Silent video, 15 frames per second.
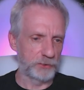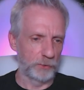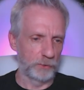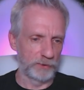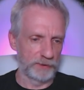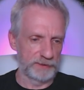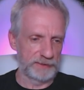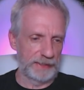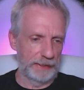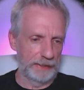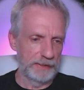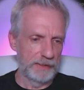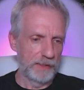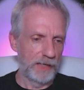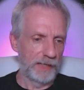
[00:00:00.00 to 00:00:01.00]
shoulders. Yeah,
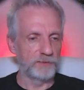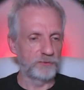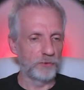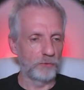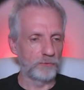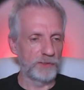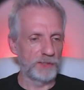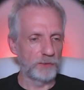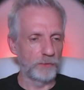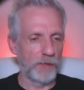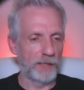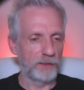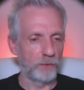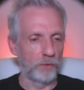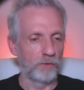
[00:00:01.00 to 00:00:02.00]
I don't really know
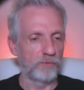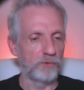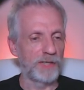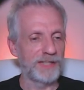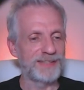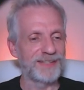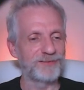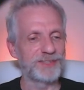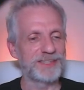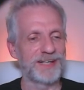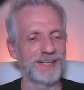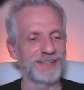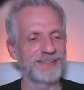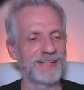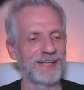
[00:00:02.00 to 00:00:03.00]
how to override that
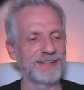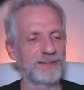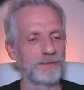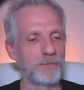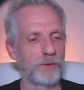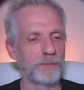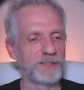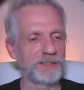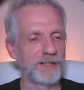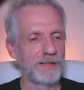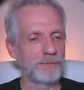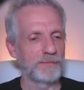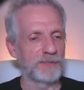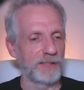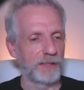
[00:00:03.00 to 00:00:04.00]
retargeter at the moment,
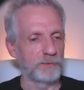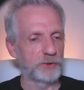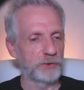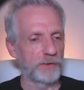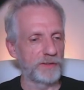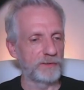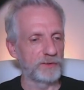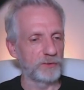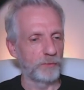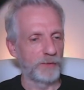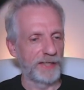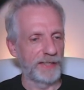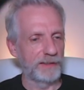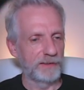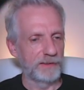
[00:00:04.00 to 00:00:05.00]
but I'm sure there is a
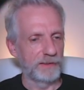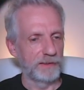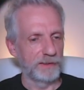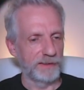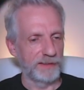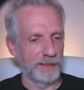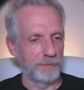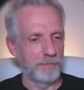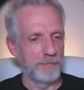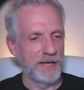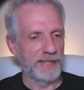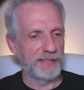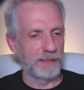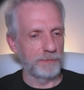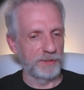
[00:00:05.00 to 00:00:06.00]
way. Look at that
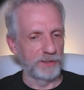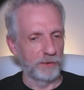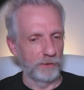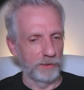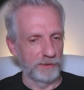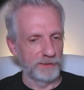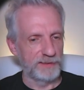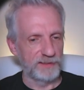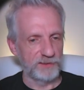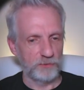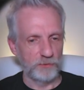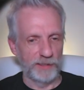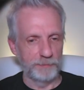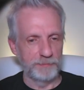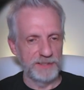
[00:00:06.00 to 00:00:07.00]
makeup and all. This is
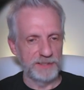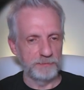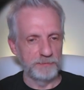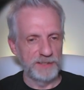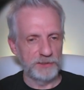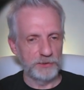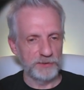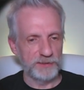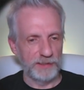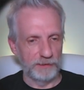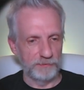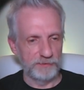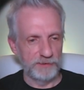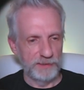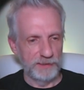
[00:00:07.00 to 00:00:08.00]
great. Meet
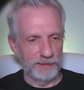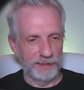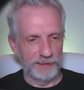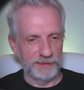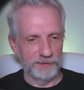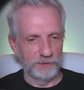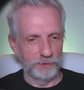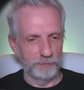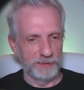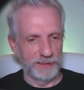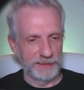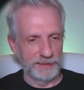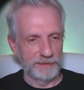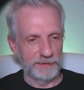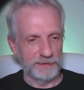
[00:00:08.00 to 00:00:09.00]
yourself. How you doing,
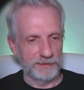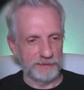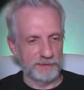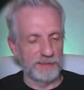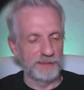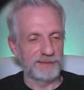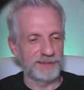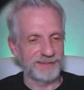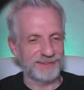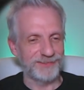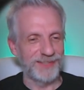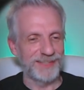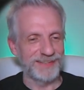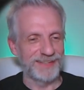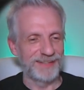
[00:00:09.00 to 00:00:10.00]
buddy? This is
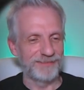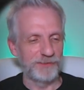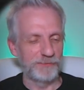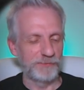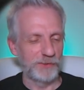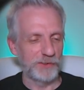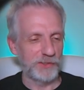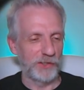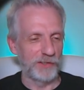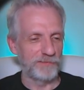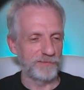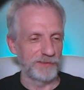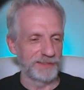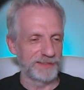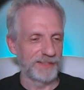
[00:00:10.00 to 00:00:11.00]
great. You can have a full
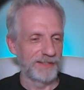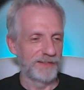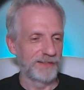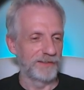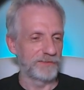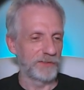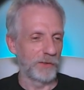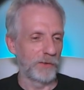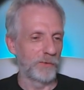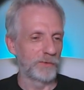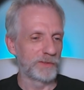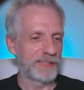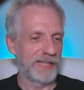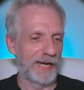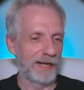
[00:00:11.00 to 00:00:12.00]
conference of your
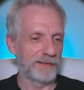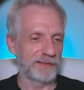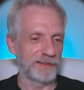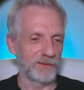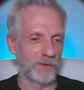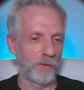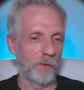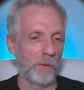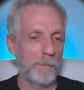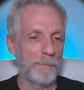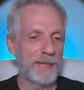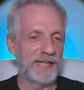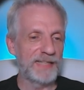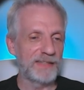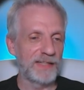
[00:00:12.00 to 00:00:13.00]
own characters, all
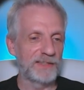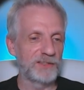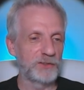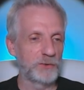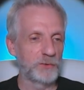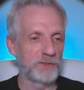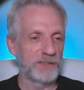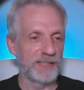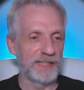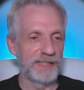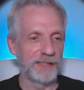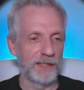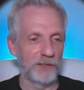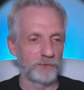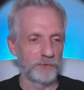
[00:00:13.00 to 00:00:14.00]
made and used
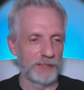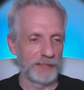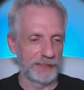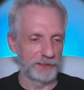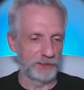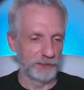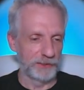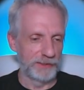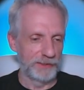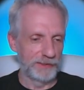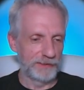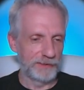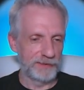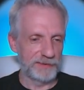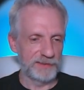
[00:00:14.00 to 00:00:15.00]
in Unreal Engine.
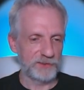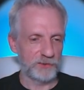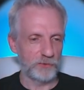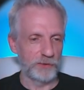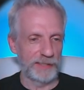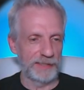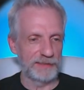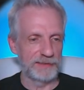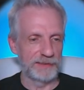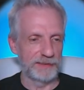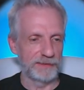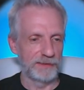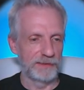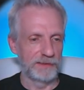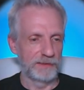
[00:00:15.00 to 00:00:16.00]
This is great, isn't
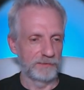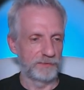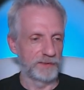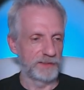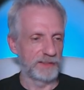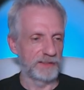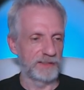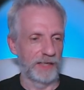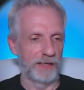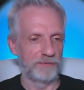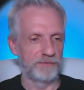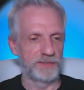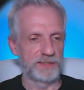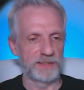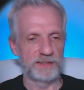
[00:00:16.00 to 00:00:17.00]
it? Physics, yeah,
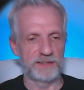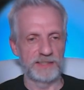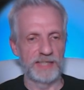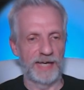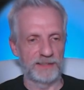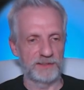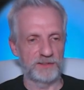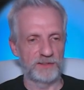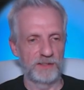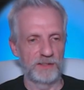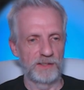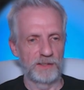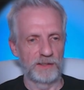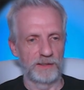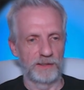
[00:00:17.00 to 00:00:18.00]
physics, yes.
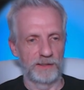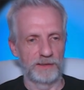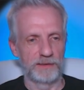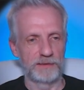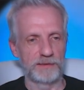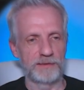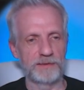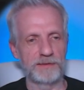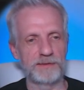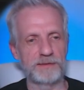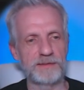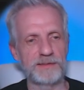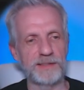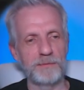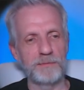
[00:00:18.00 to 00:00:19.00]

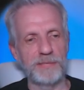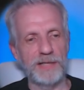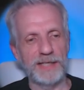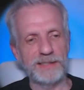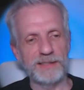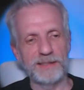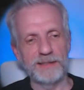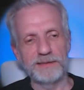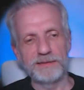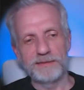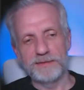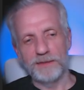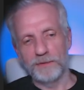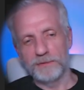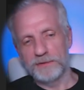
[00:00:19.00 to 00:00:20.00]
Come back here.
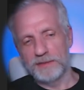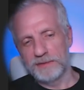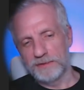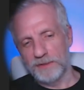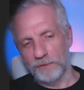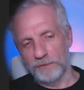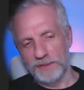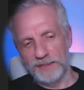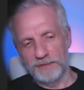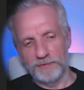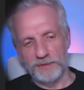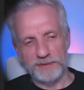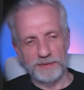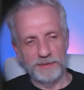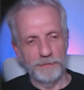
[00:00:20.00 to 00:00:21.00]
Don't leave
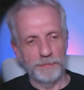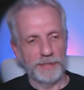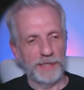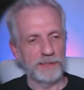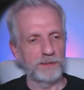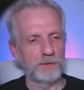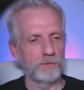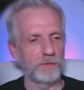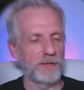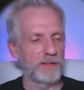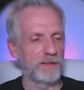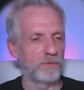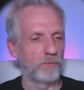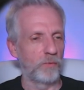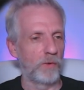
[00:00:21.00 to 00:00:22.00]
us. I don't know why
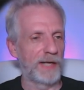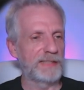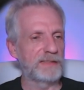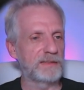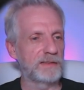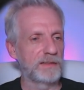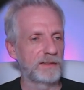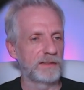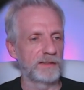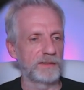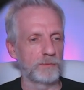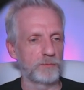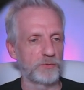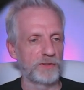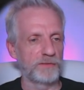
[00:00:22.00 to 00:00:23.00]
they're white in
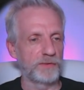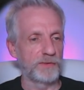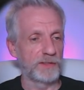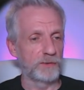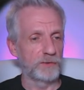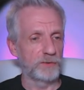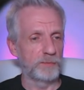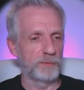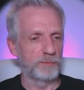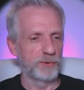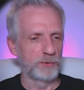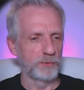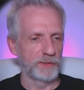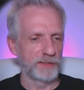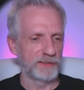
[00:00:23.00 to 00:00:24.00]
the preview. They used to be
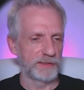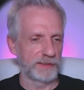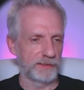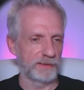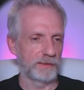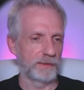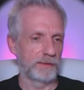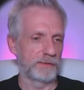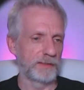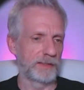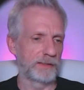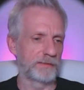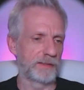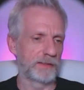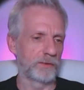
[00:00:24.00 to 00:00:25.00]
blue, these things.
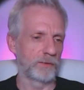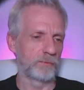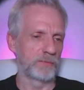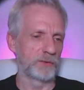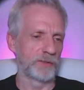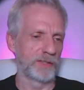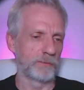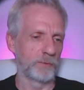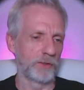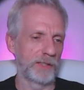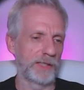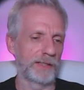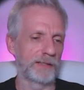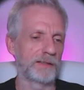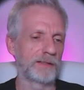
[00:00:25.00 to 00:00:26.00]
They're not blue anymore.
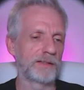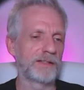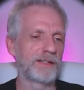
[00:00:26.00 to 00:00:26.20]
Hey,